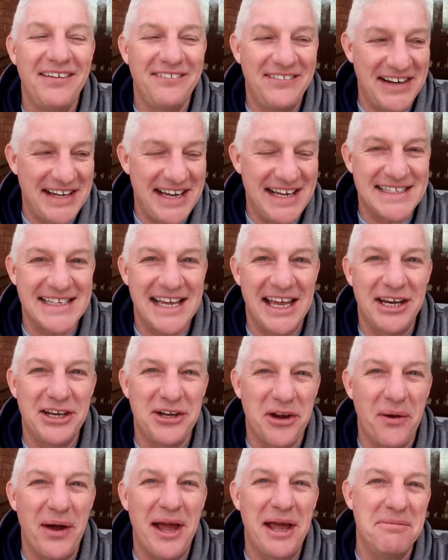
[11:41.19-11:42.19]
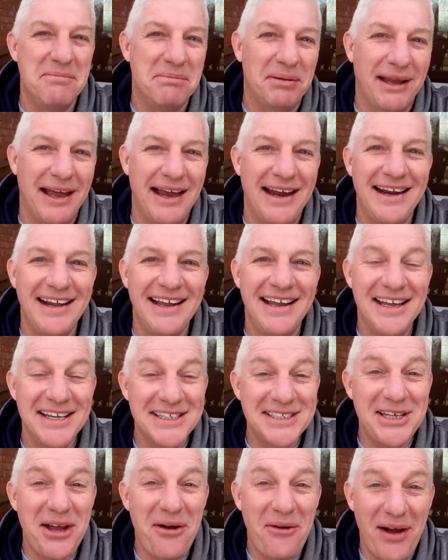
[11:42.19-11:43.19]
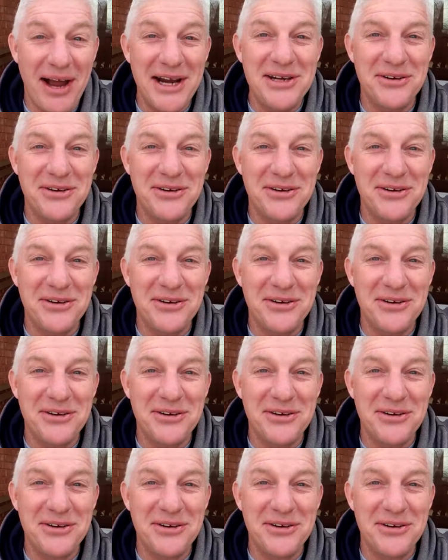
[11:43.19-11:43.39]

Vicki said, go ahead and play. So I